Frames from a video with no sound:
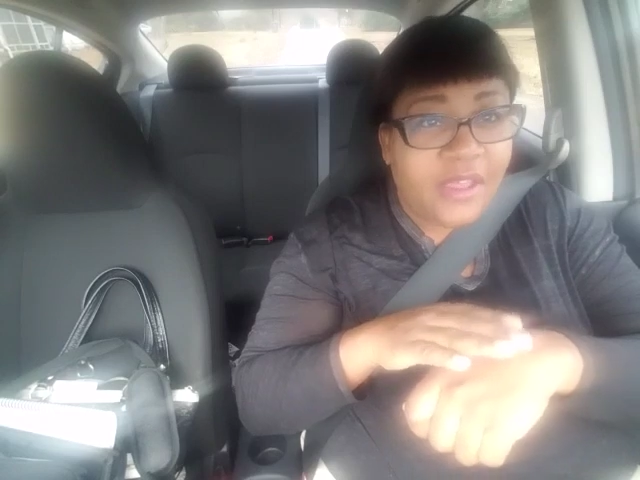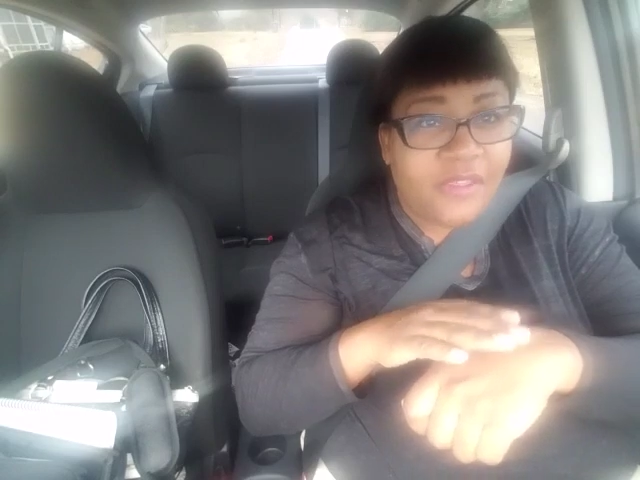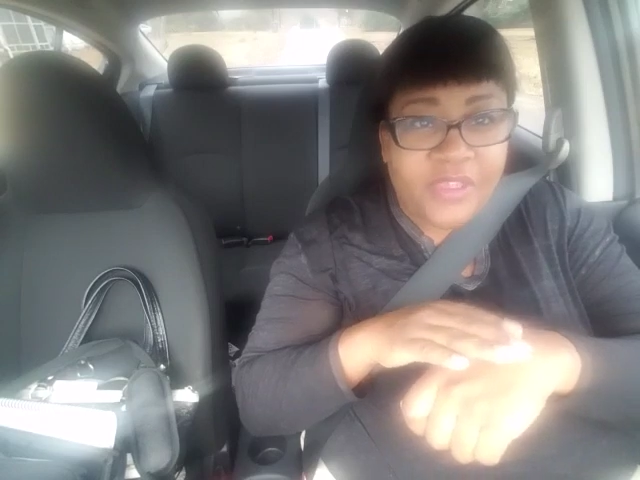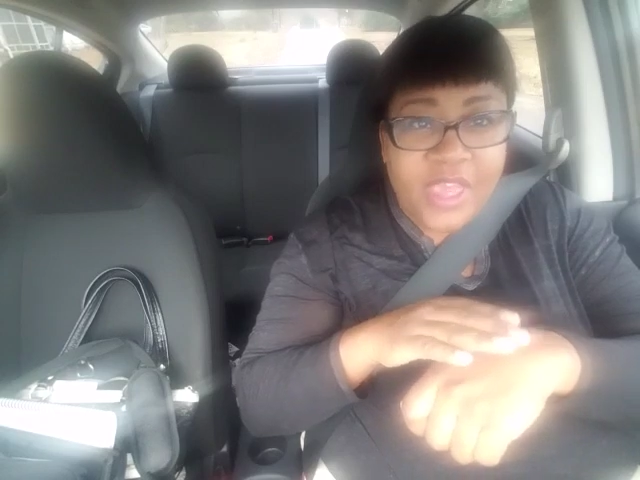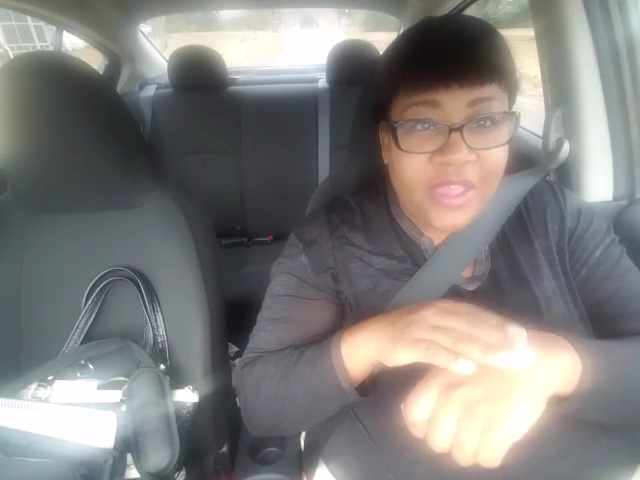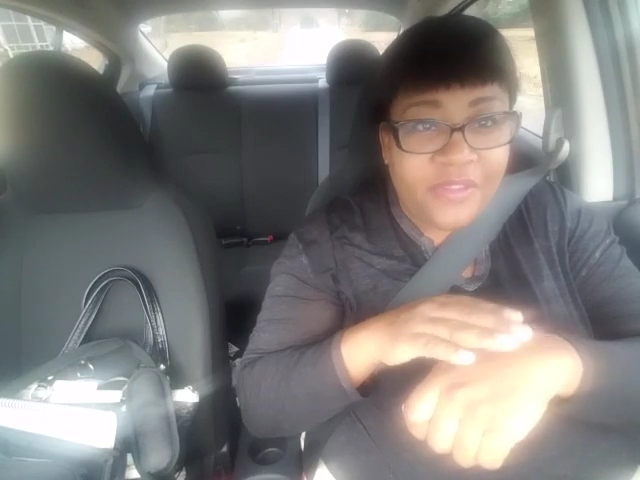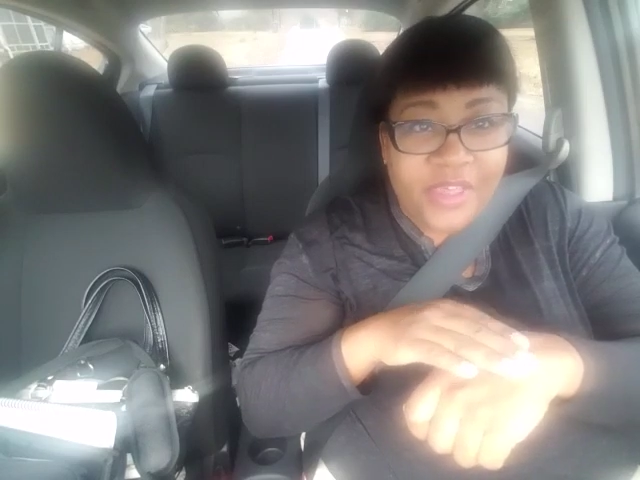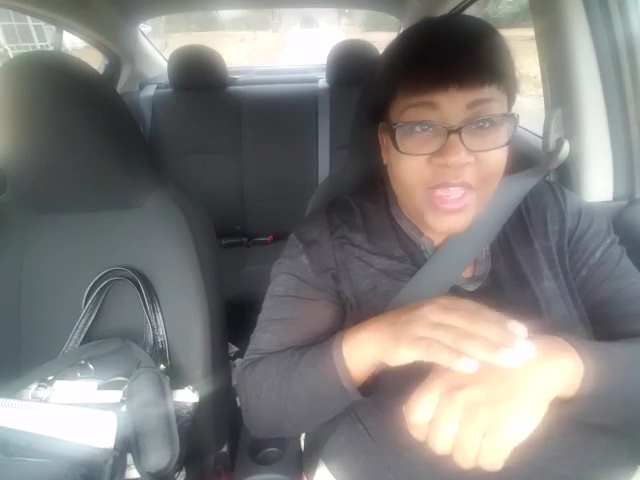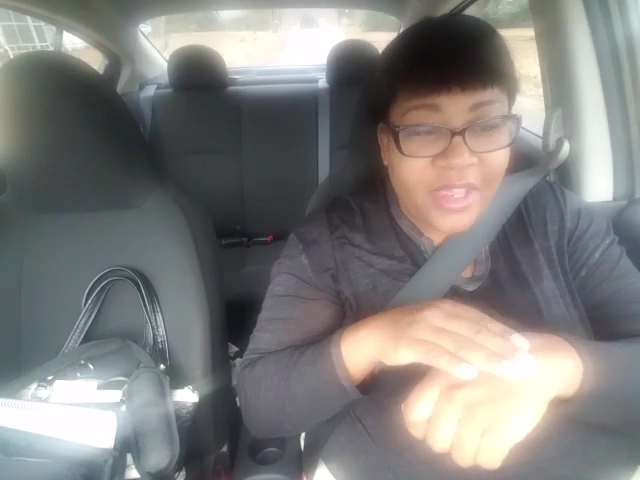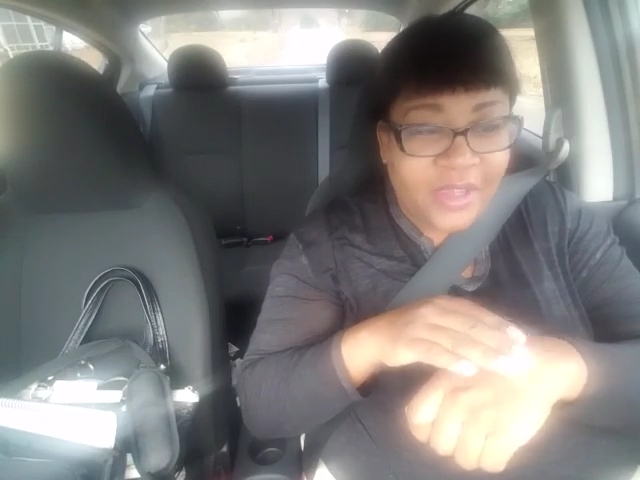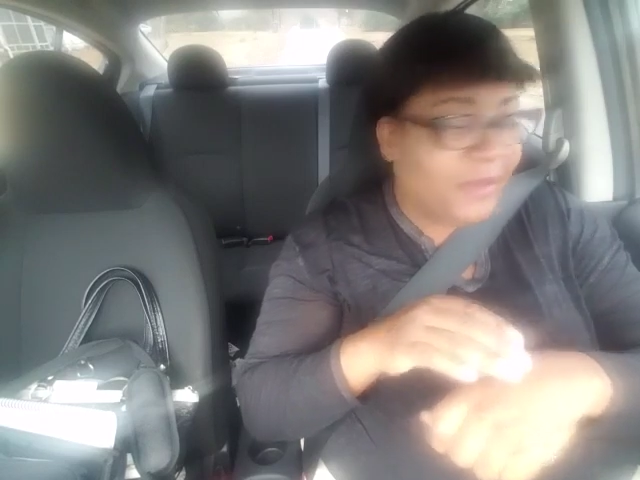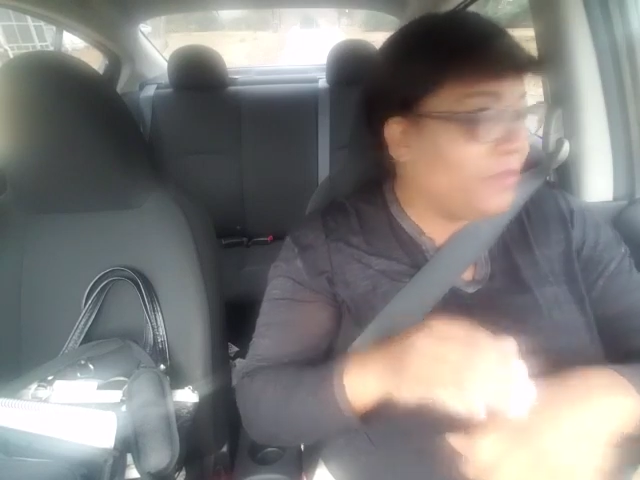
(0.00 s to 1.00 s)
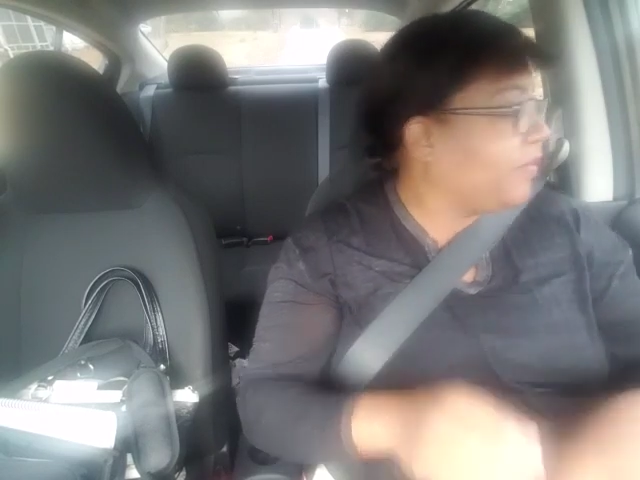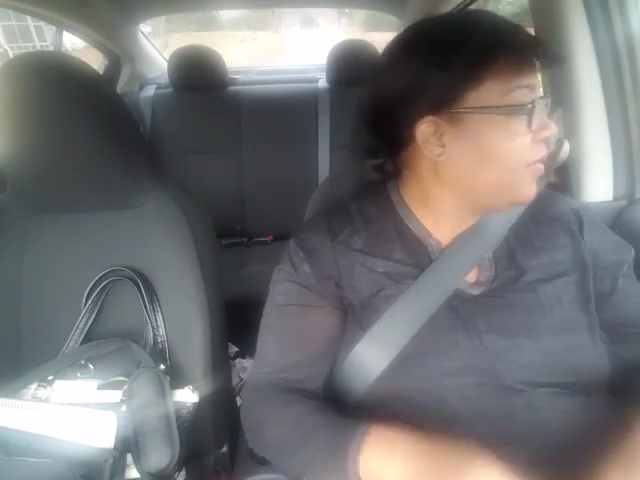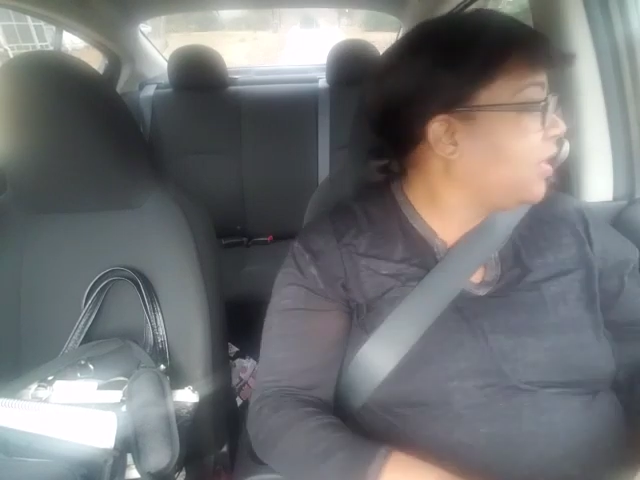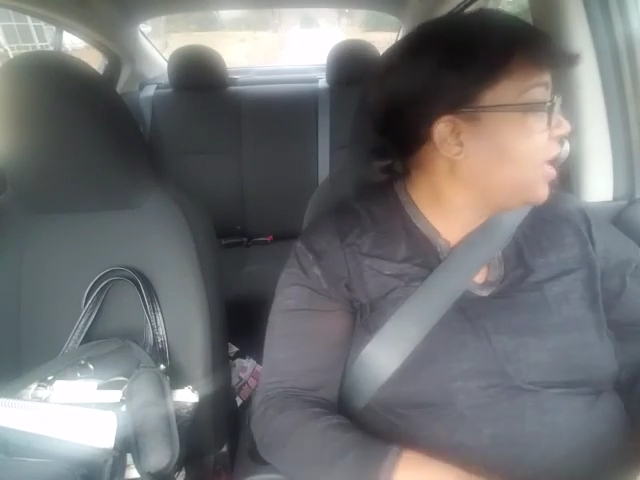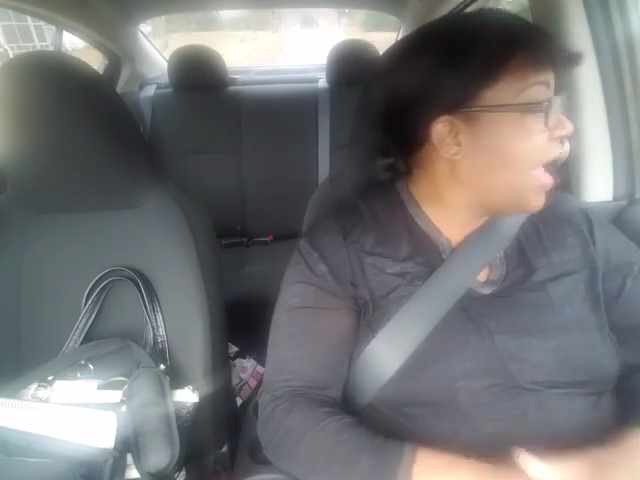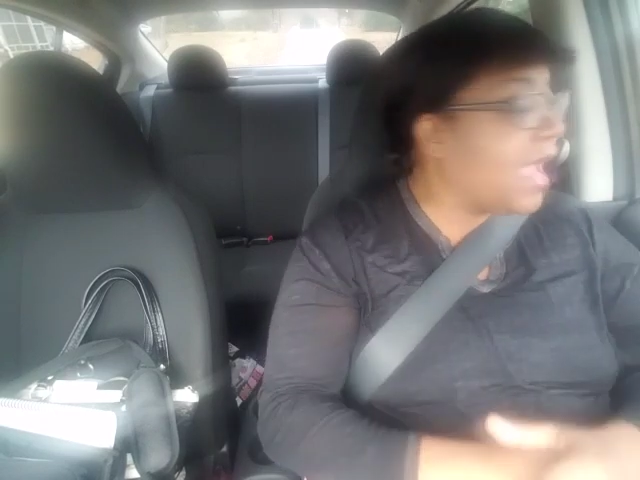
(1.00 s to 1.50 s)

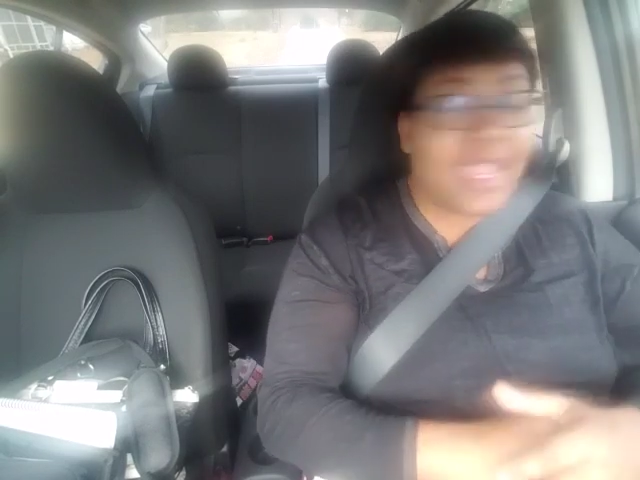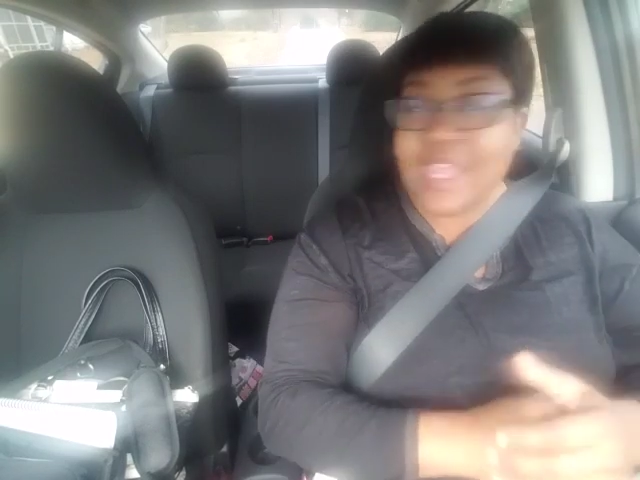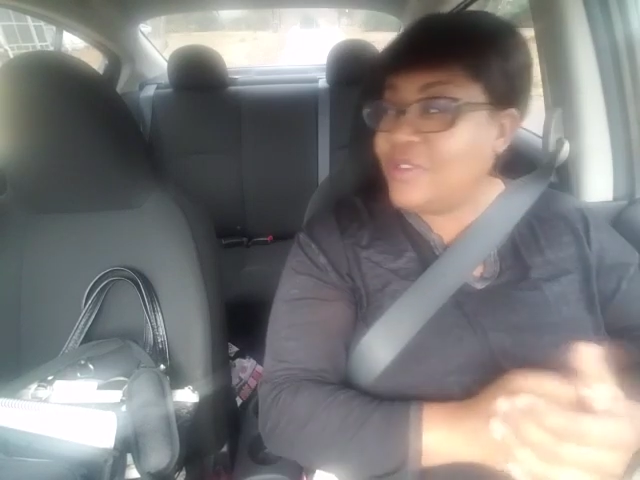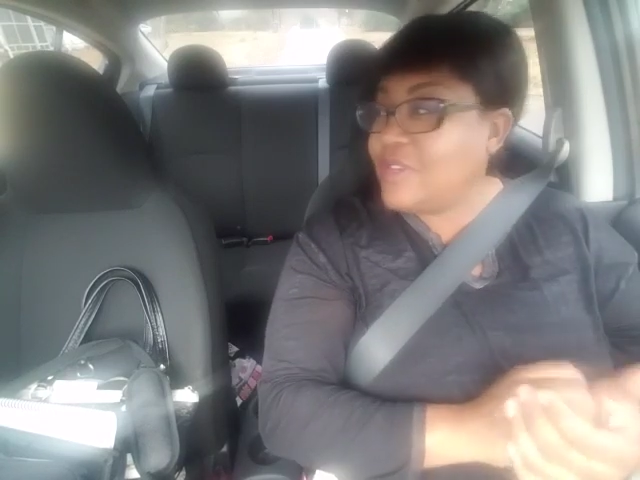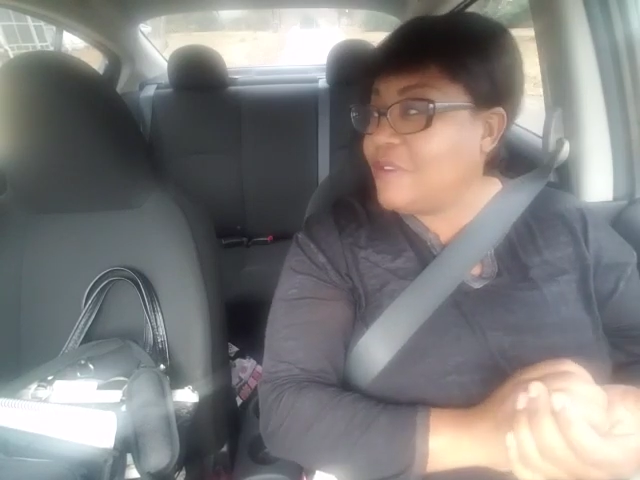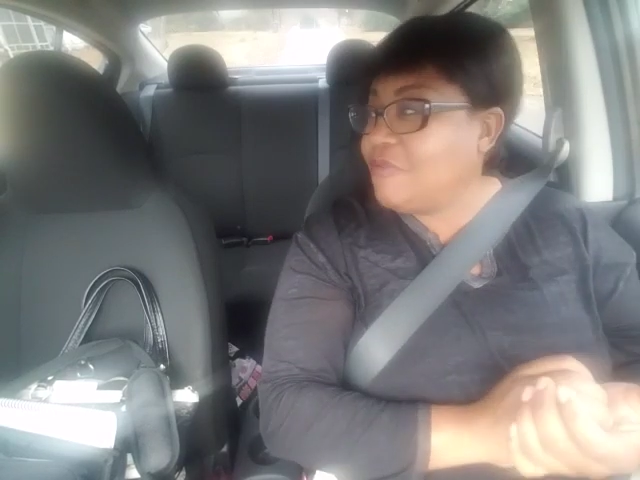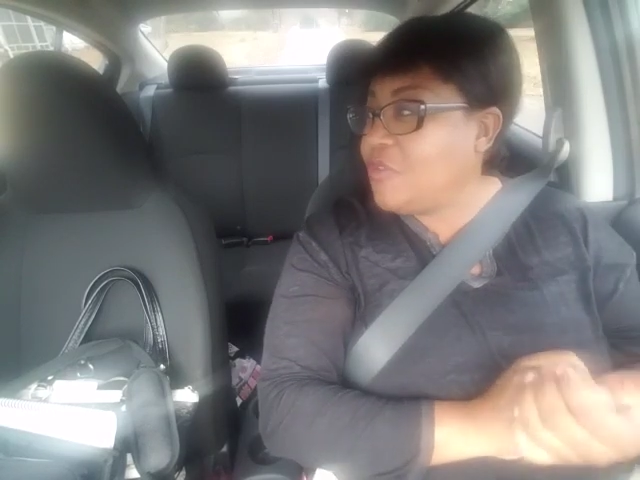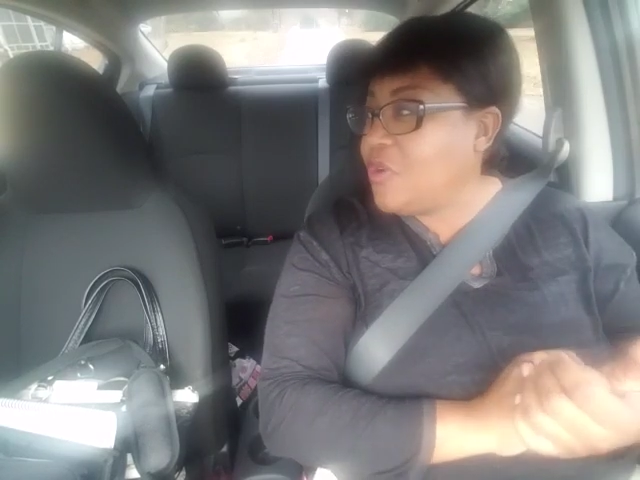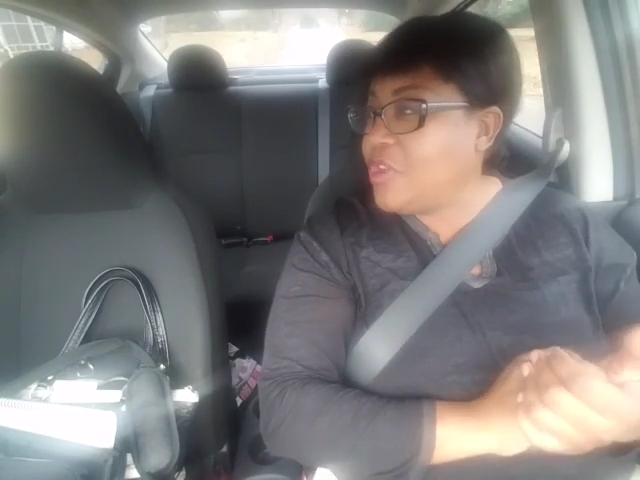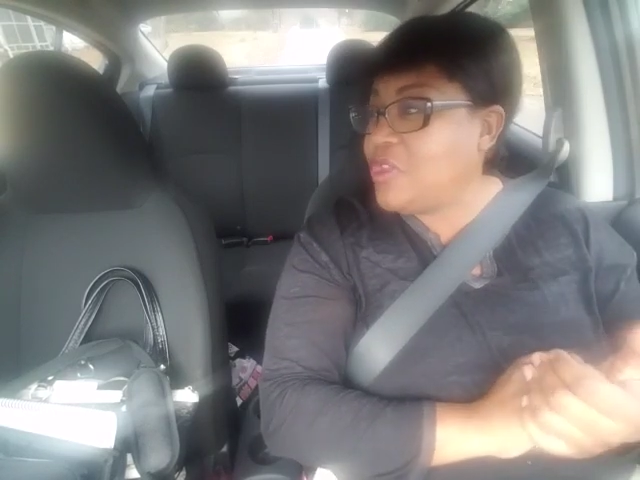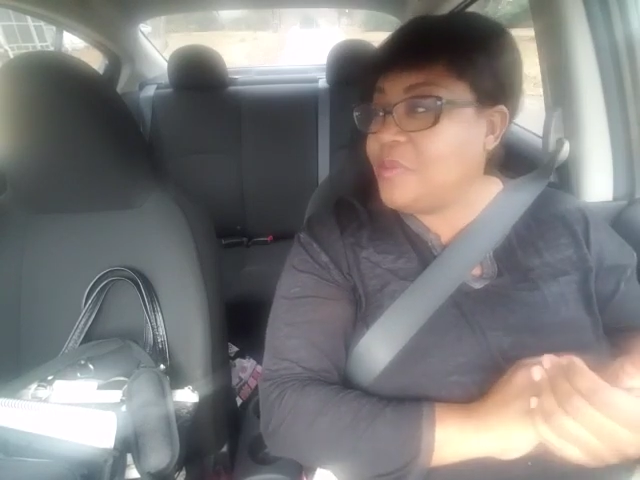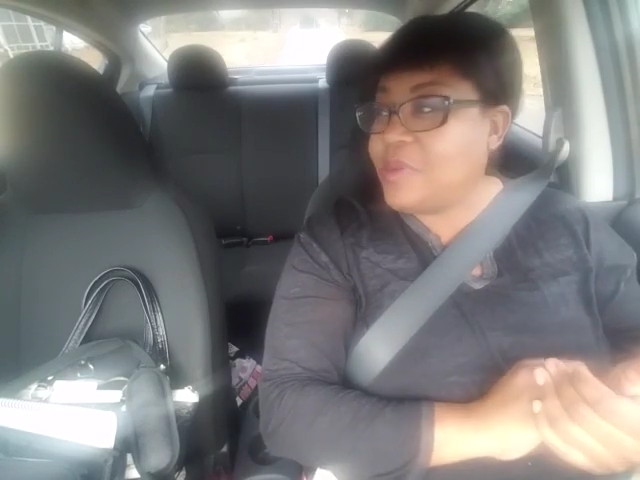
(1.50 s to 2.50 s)
I can't do that for you,